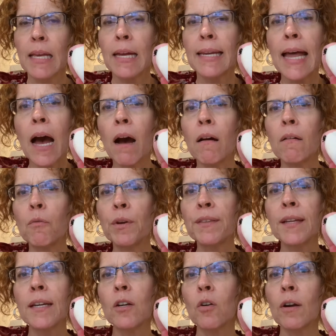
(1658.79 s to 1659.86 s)
Now,
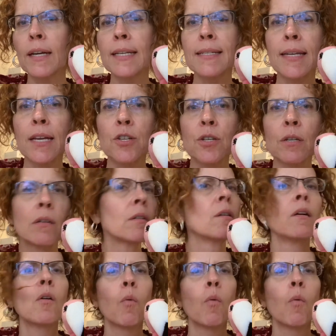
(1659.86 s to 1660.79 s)
within an organization,